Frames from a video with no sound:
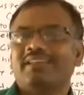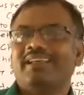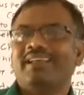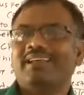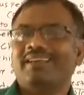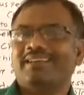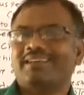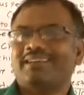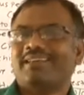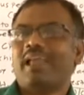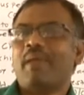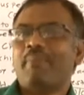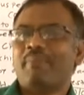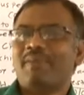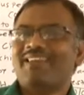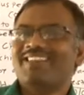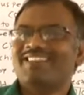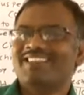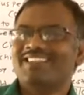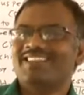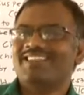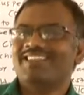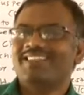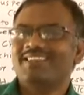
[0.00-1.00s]
their
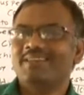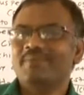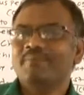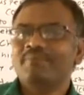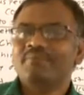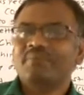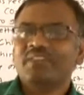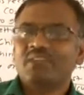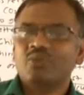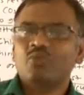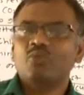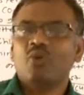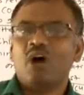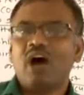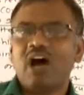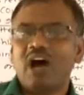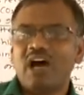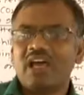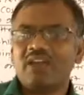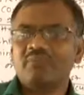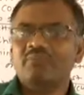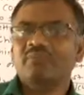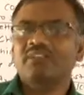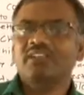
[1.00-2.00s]
capacity to
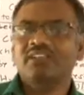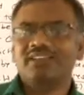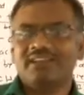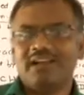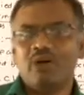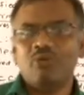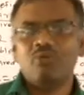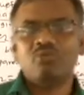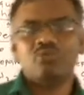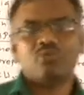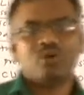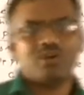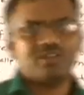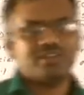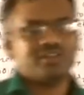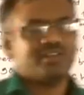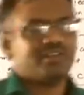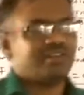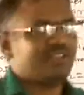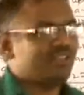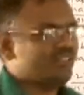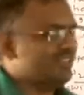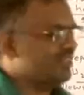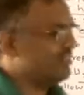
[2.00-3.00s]
harm the
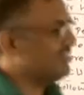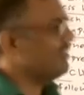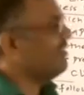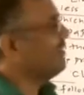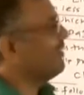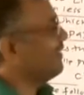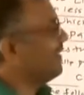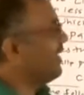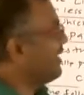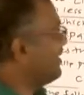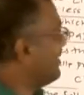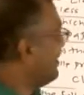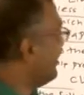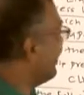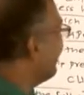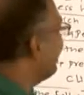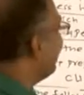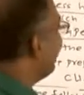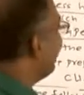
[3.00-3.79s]
groundwater is getting